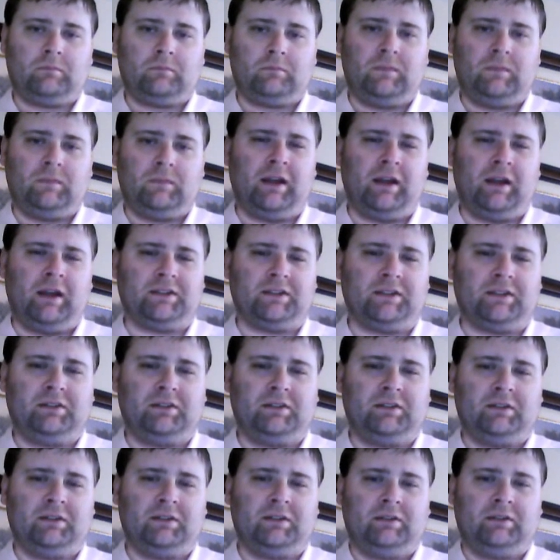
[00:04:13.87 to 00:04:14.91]
Yet,
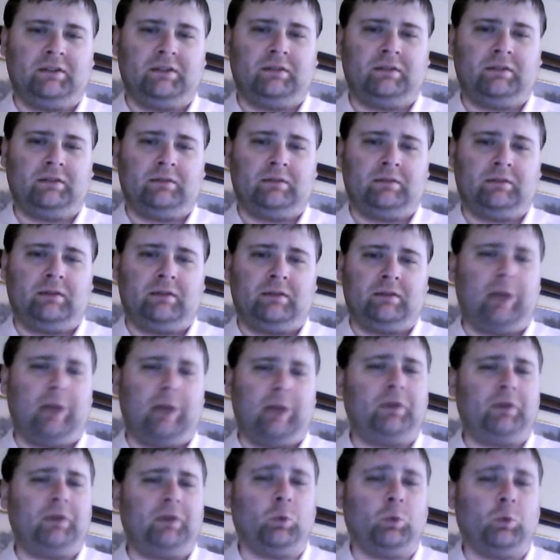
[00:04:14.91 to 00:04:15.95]
how
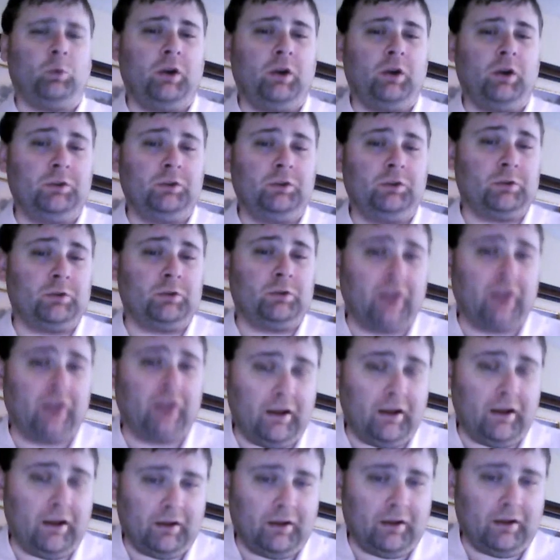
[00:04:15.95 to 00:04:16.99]
about the one who
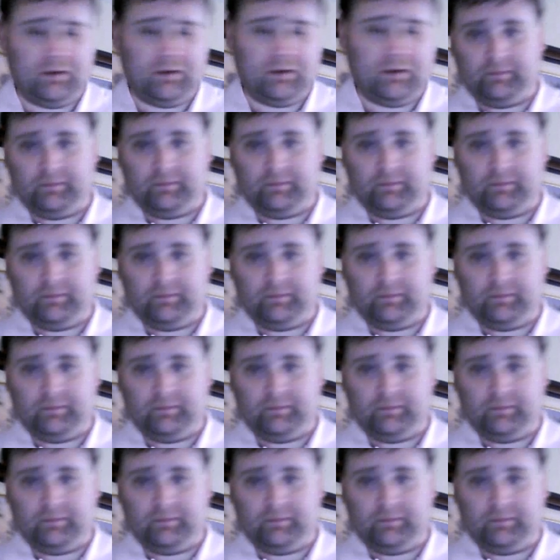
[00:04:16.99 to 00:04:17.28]
created it?